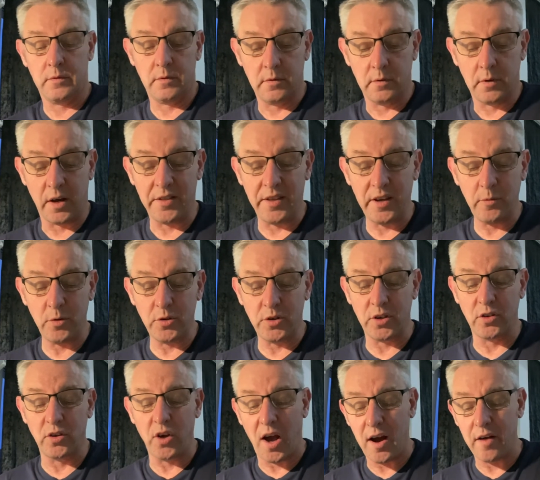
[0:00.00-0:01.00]
I think we should
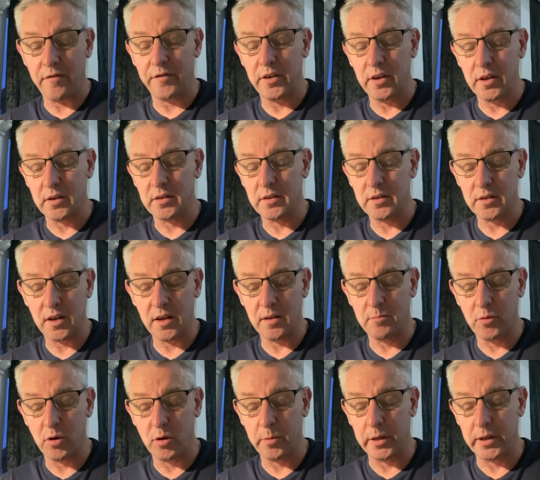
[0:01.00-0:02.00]
get off here, said
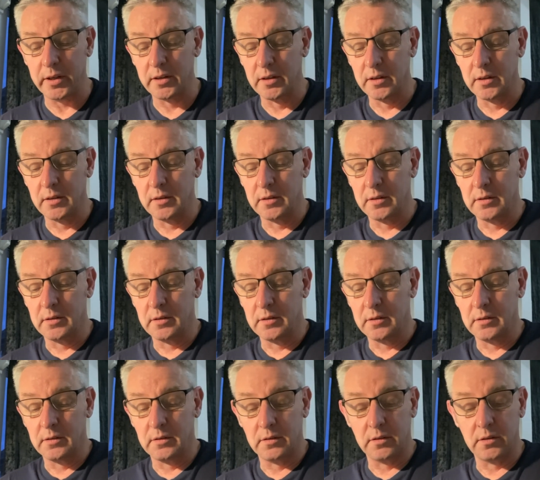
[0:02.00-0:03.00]
Bobby.
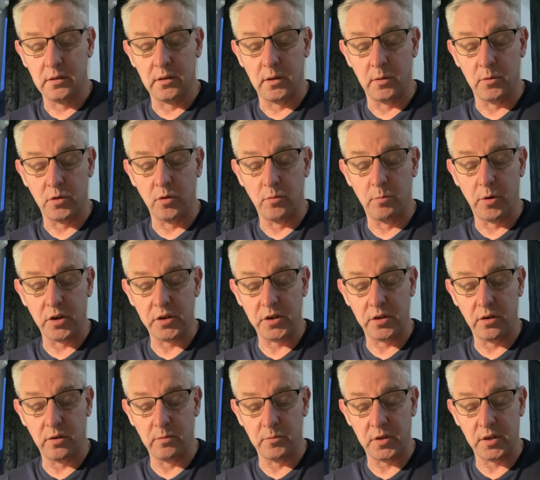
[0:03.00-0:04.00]
There was no bus
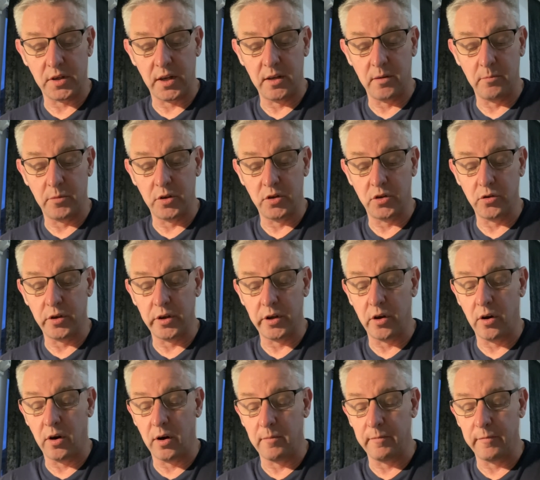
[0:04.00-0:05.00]
stop in sight, but Joey
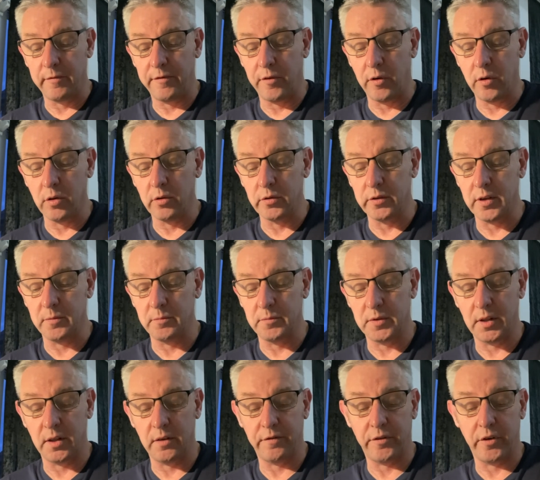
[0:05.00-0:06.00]
got up and followed him
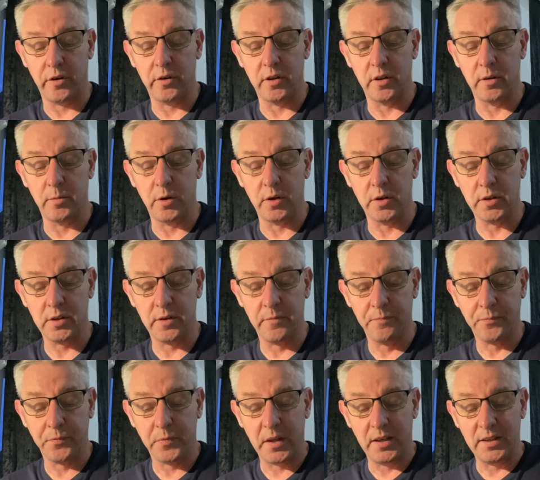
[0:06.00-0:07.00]
to the front of the bus.
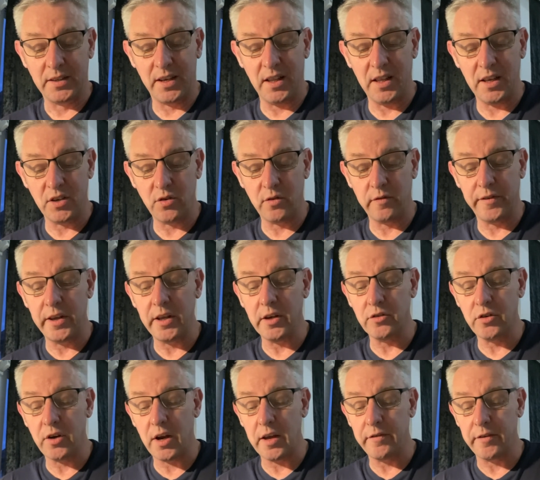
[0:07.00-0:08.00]
Can you let us off here,
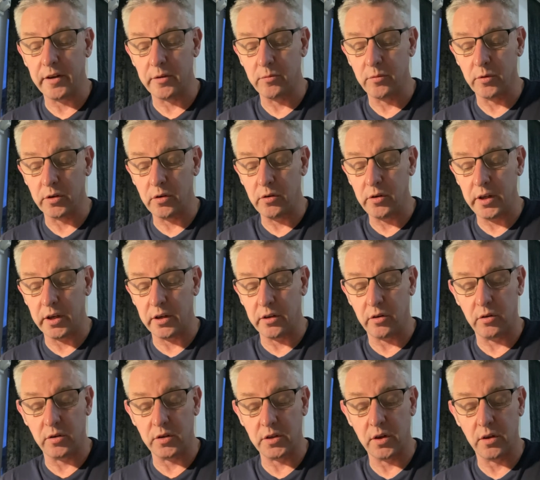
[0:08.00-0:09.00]
driver? We're going to
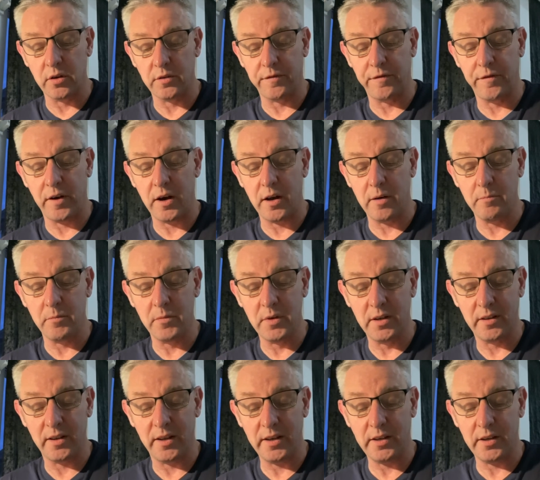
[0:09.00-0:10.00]
Crosshouse Farm.
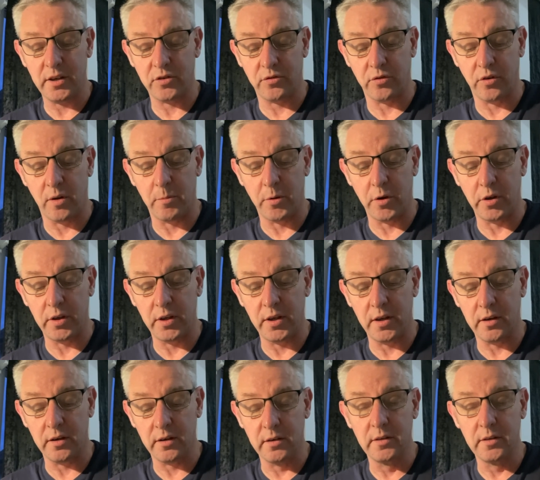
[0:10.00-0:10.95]
I think it's round about here.